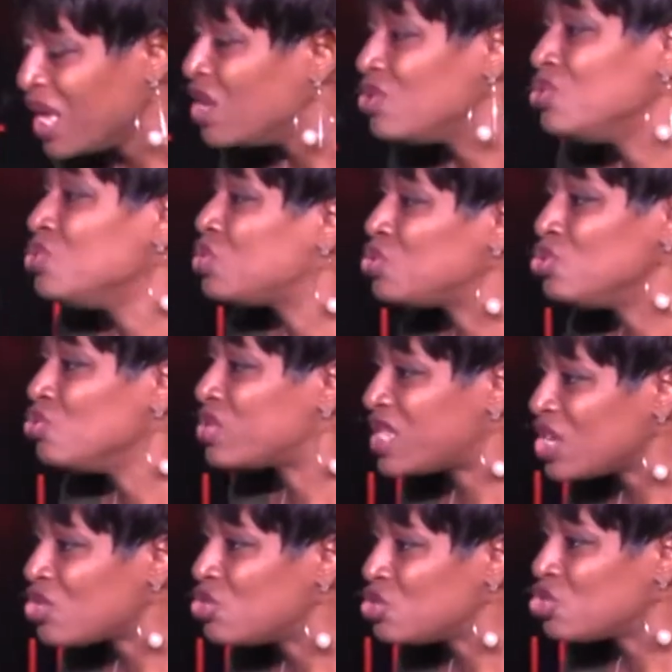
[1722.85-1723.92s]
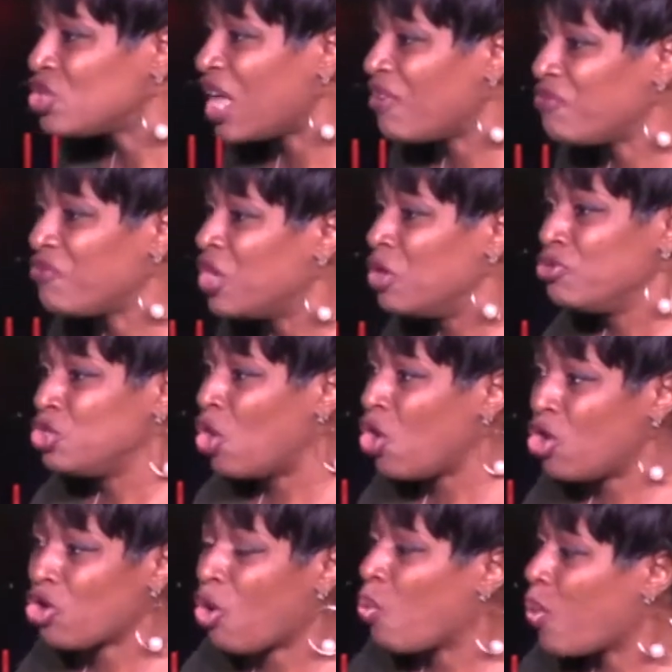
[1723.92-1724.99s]
you think you should have
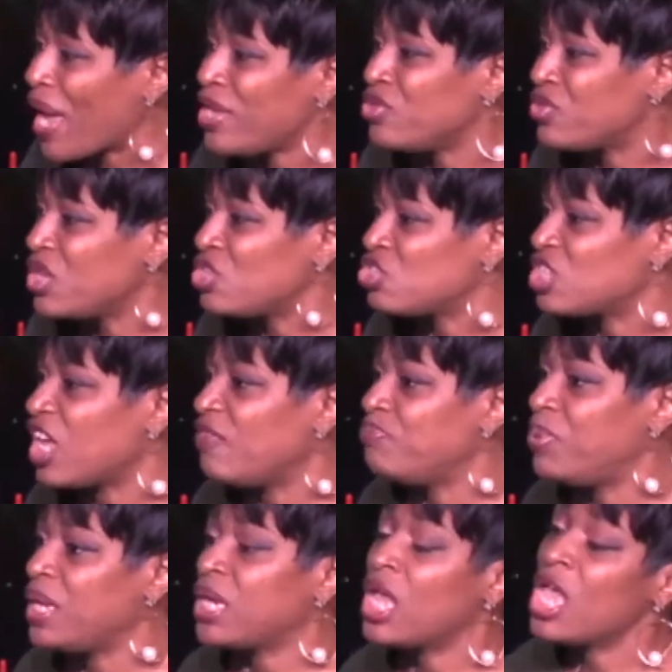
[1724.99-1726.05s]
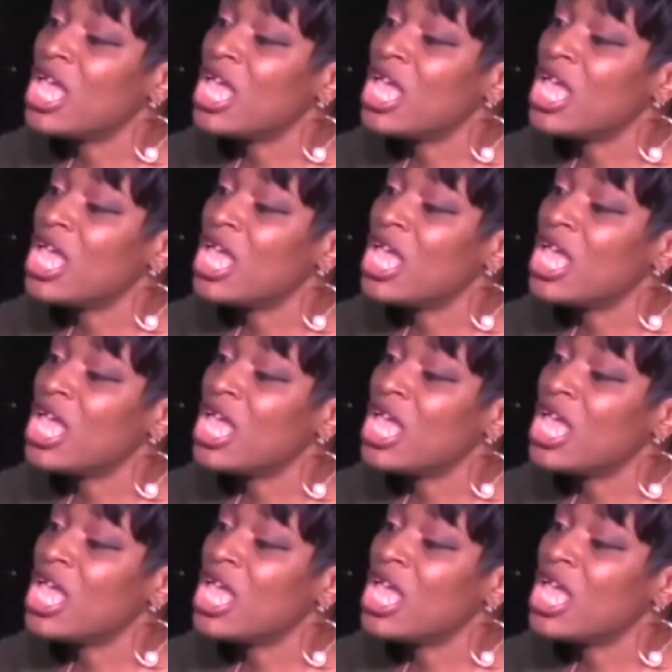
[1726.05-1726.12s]
done or where you think you should have been.